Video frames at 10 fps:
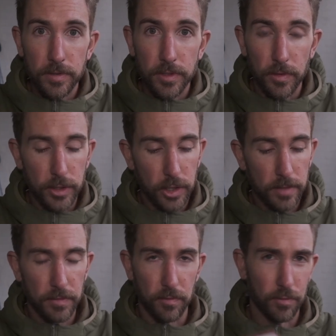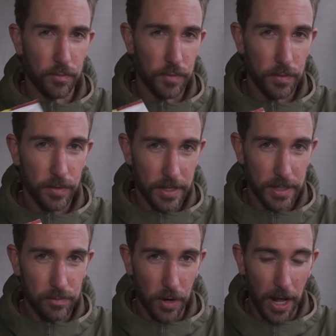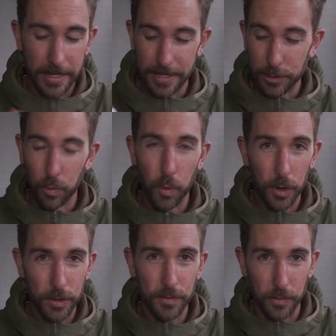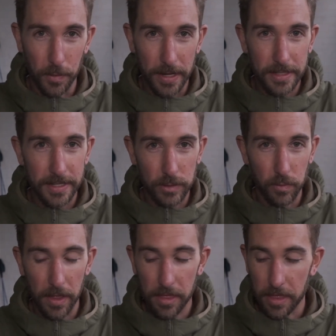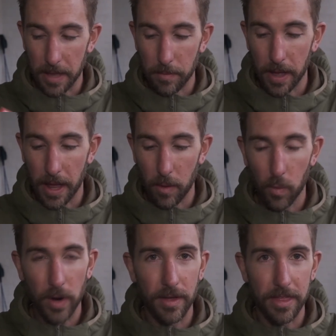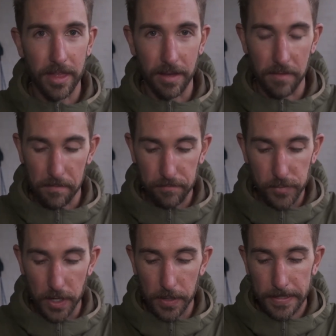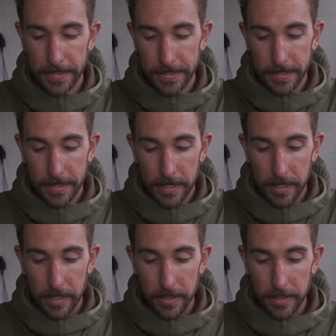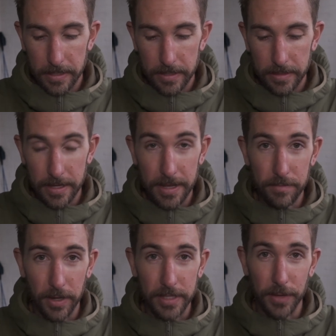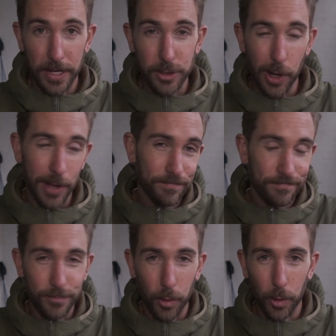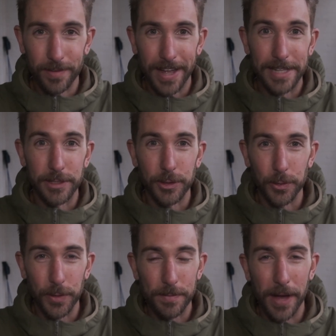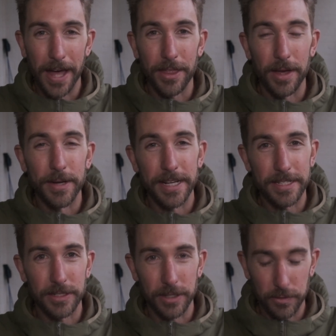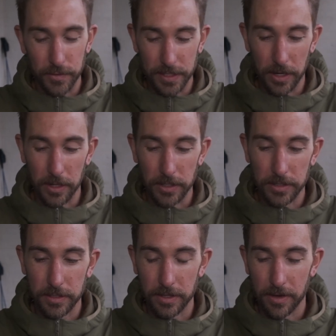So in terms of reviewing this product, it's worked for me, so that's one thing, but what do I think of it? So in my spare time, or as a career path, I'm an exercise physiologist, so